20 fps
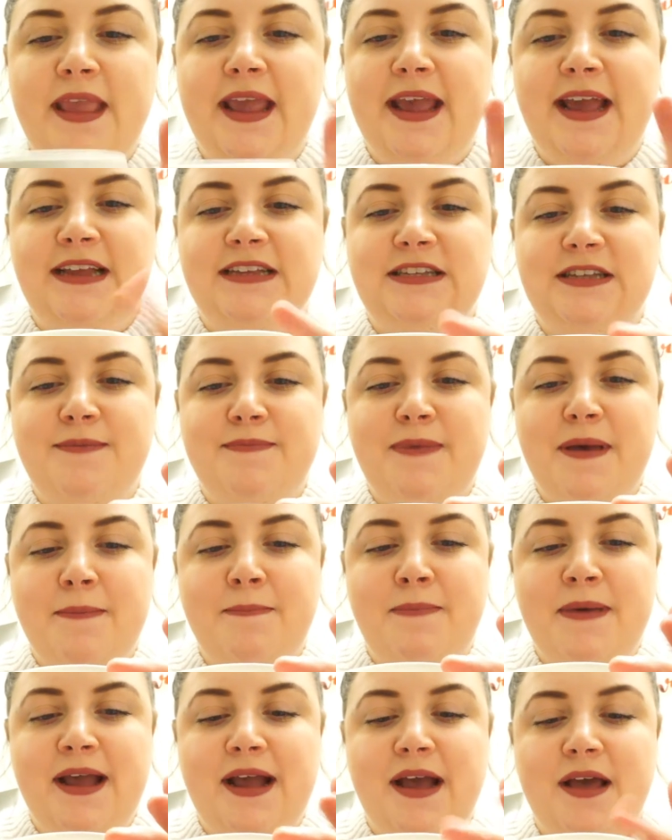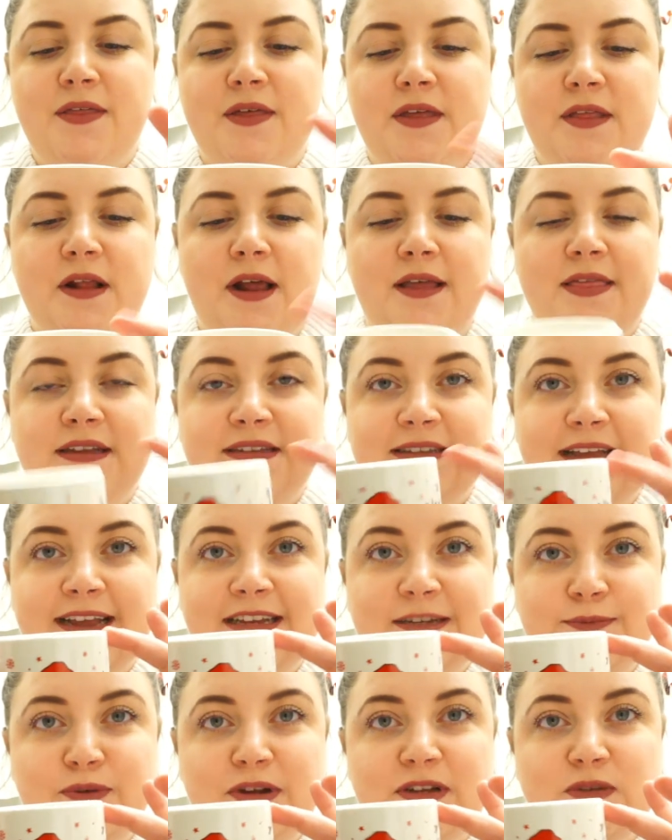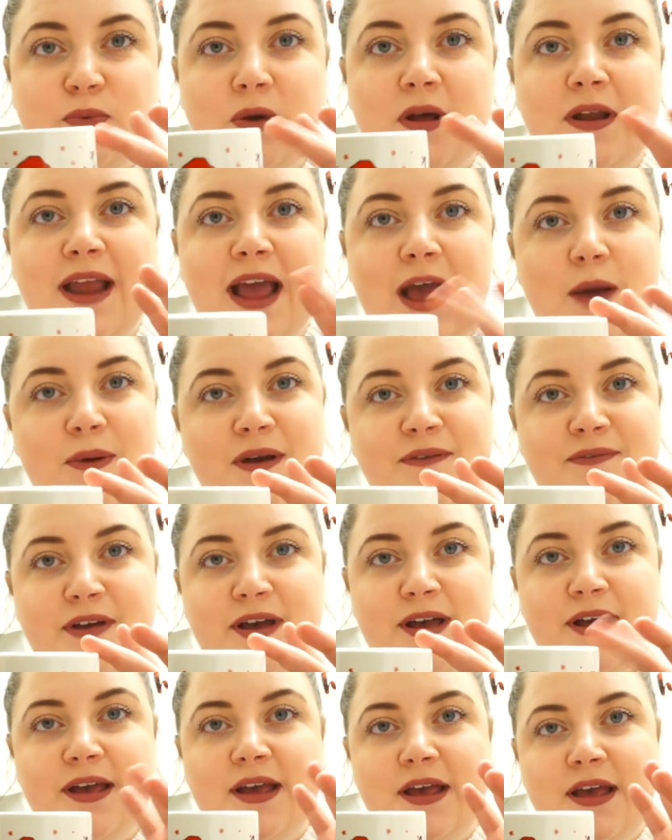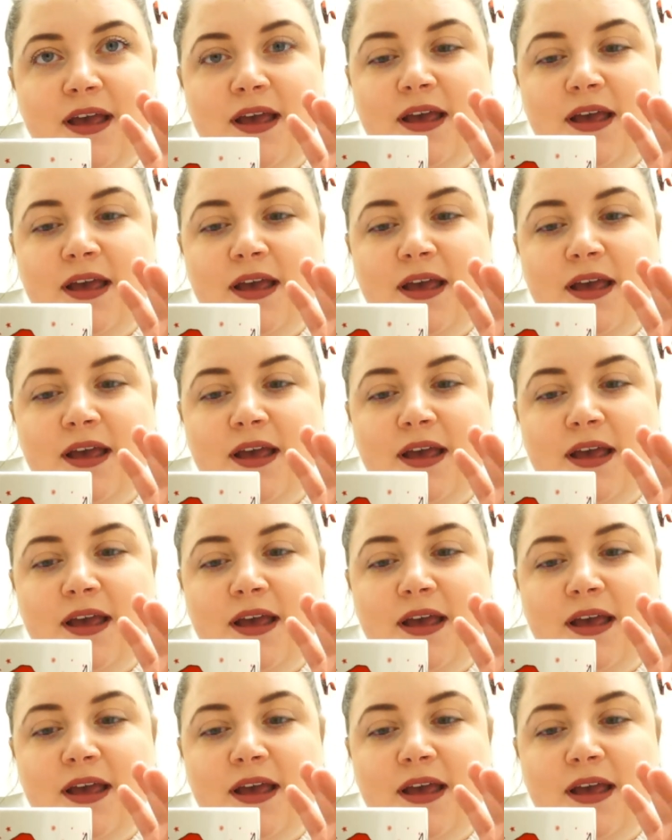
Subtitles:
It's a bit bigger than like the Sainsbury's one, however.